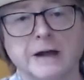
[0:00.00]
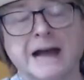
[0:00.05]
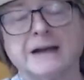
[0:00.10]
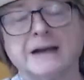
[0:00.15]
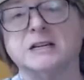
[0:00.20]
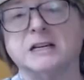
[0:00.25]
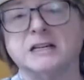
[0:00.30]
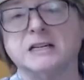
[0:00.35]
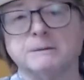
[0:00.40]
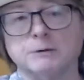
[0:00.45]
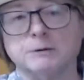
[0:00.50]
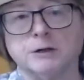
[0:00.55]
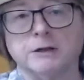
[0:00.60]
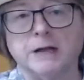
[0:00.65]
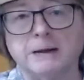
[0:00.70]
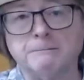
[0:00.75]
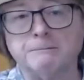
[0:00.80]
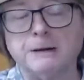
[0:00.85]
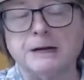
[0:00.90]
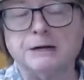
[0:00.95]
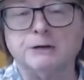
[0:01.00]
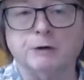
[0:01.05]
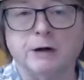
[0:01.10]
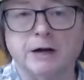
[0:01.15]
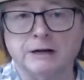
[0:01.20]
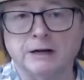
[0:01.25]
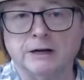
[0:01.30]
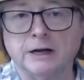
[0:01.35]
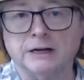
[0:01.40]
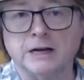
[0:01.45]
accessible at
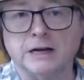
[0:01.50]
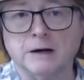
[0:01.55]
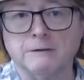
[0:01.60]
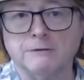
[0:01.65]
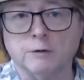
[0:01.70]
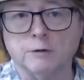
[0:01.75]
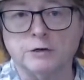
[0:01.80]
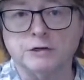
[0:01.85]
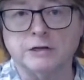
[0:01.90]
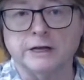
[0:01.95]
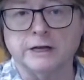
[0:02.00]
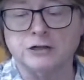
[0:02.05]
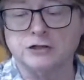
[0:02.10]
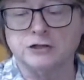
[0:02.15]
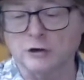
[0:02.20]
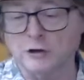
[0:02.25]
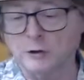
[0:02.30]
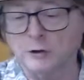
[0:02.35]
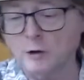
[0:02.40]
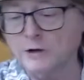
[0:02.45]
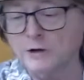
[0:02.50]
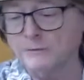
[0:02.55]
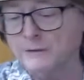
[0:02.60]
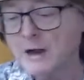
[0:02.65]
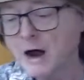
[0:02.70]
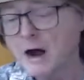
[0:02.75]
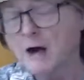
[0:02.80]
patreon.com/Charlie Walden.